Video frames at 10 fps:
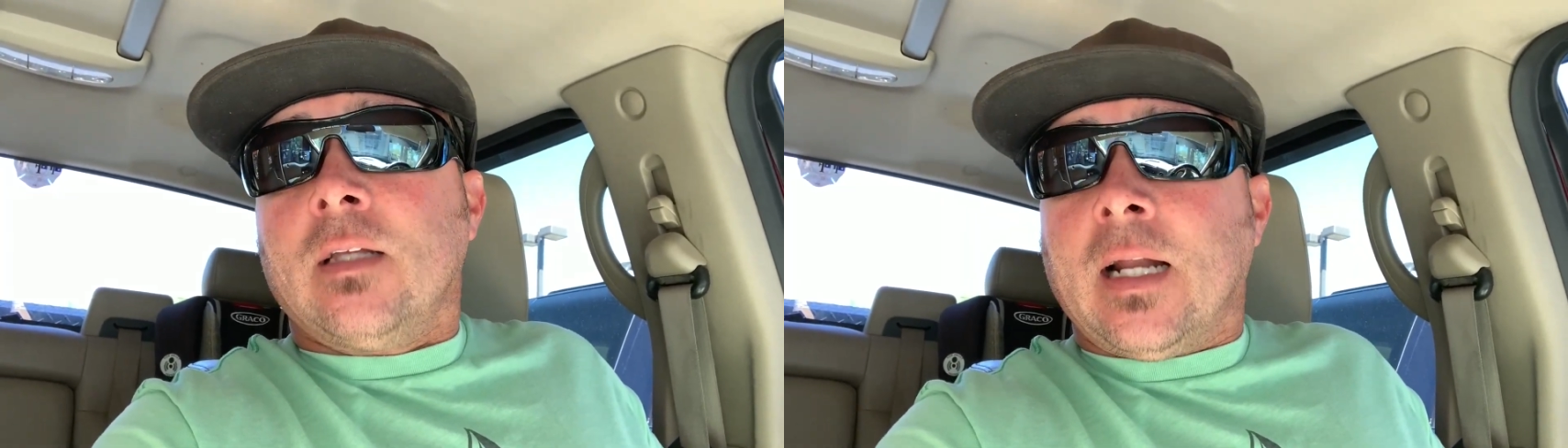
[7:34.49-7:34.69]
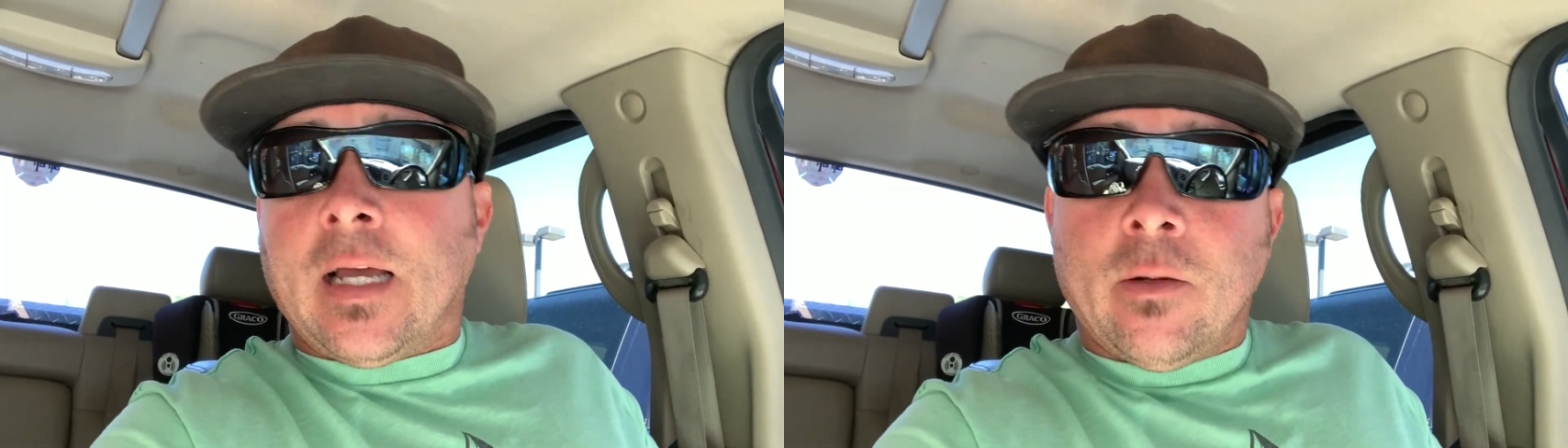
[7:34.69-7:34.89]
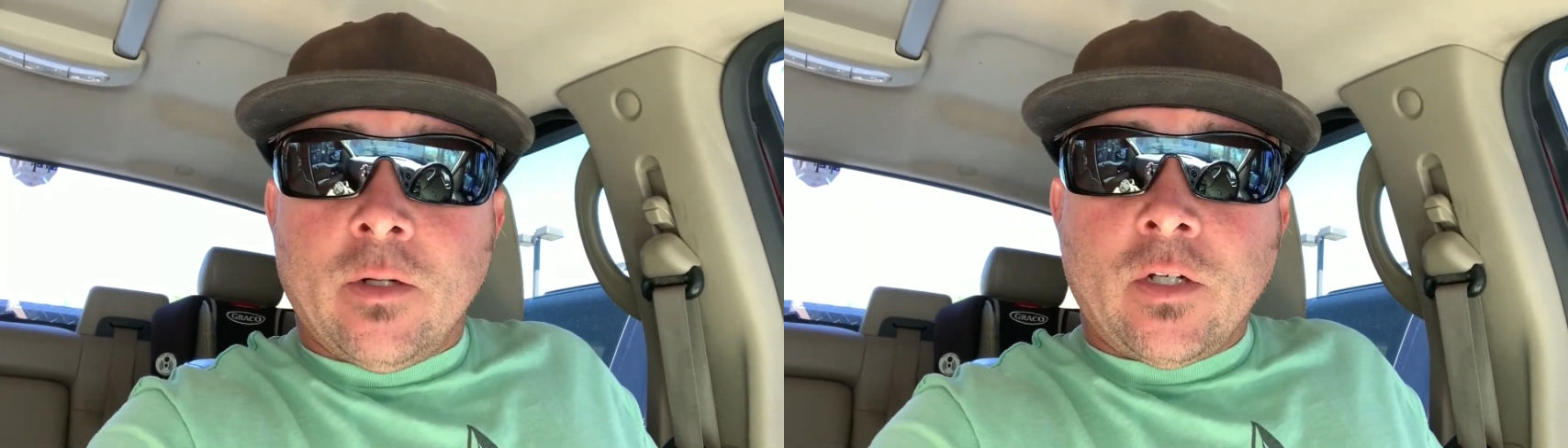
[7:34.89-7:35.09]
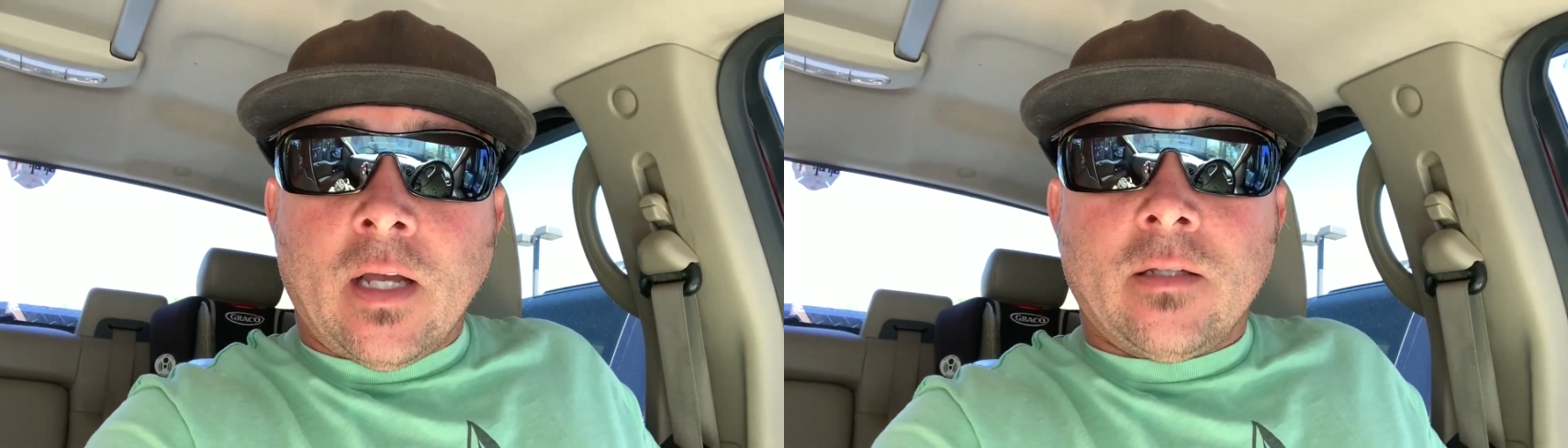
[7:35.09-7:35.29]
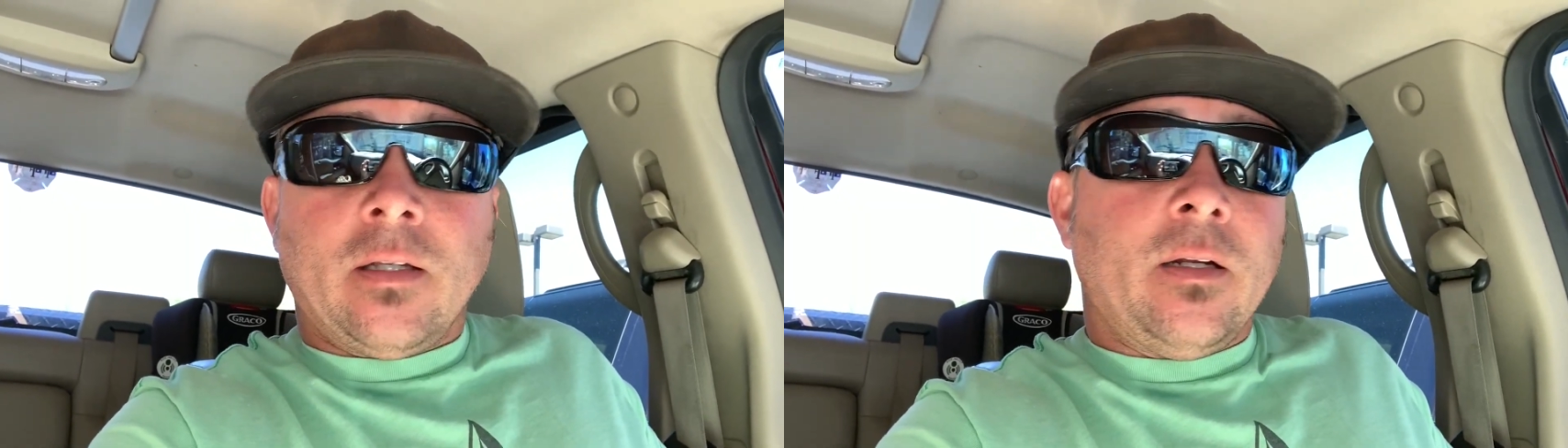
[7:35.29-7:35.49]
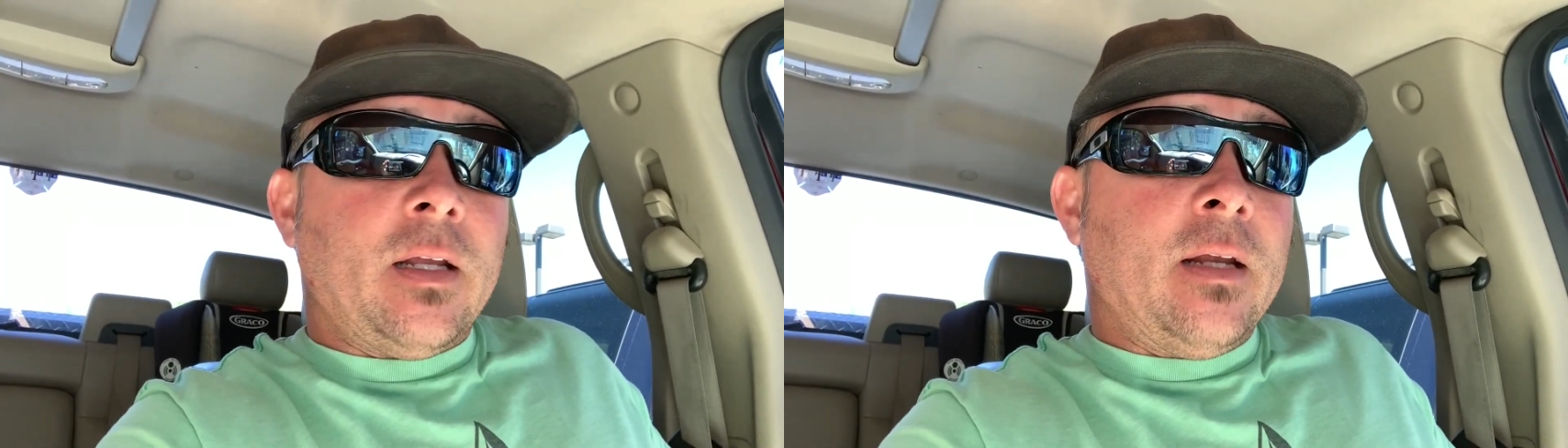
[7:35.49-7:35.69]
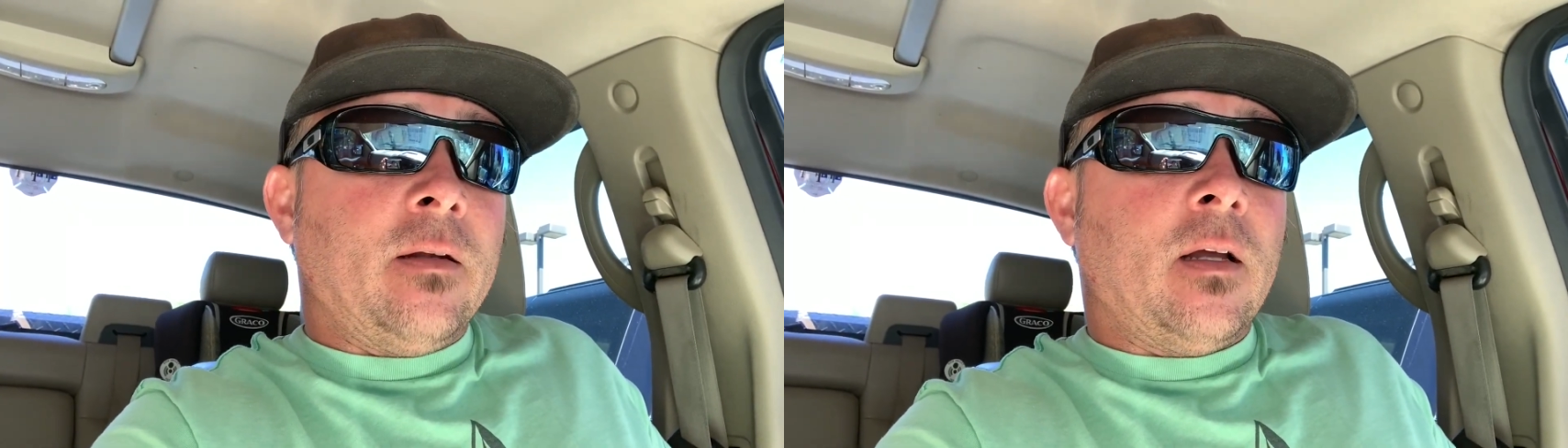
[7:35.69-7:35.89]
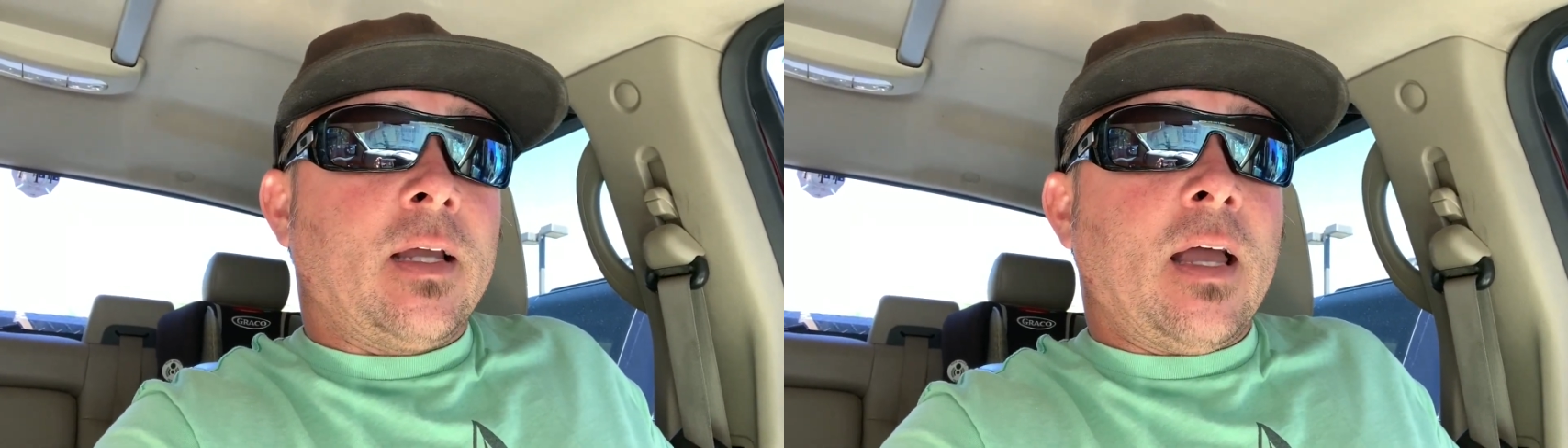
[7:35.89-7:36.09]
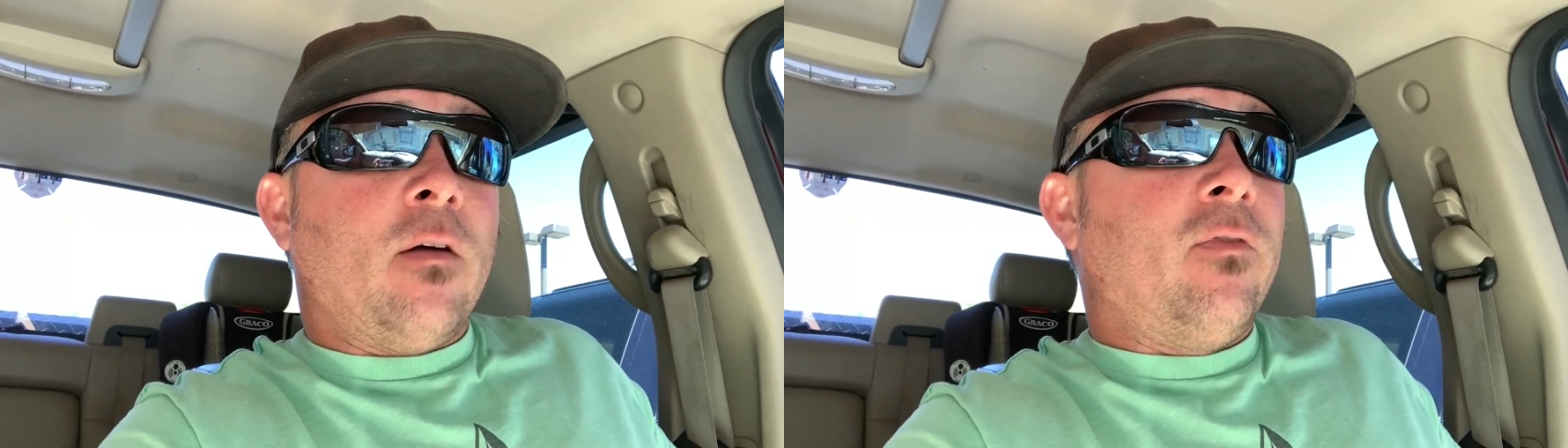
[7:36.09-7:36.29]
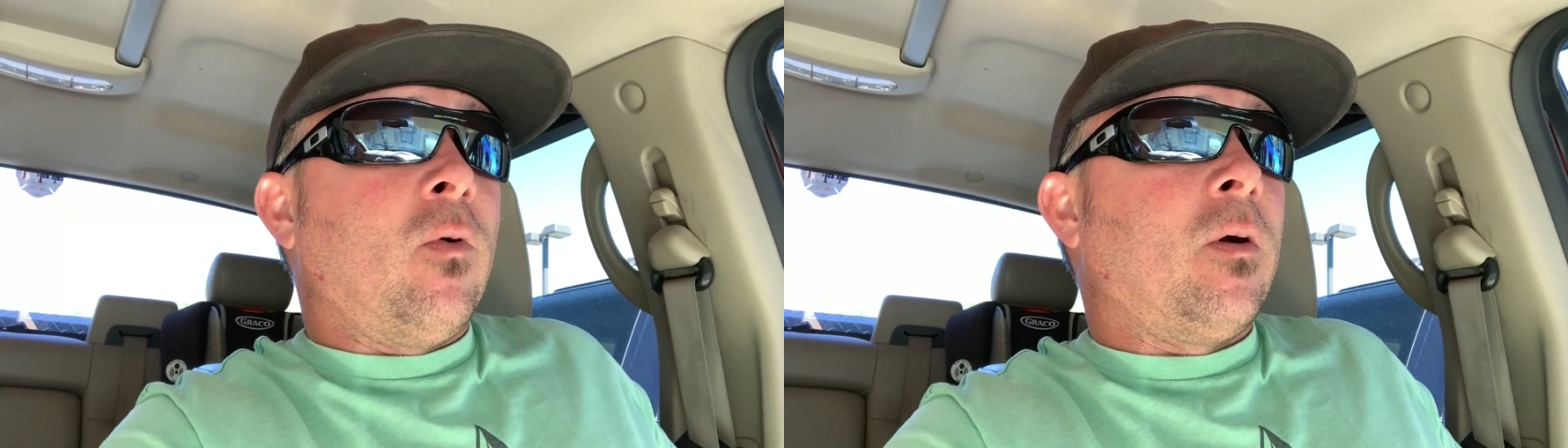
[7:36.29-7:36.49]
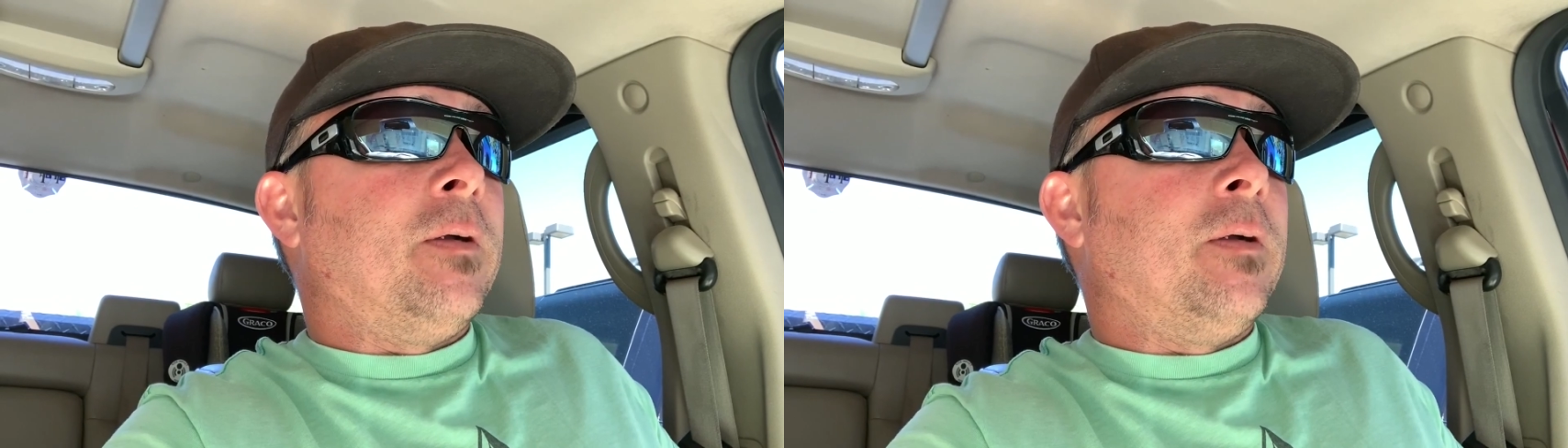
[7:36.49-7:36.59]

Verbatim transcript: that I got to adjust and, and account for.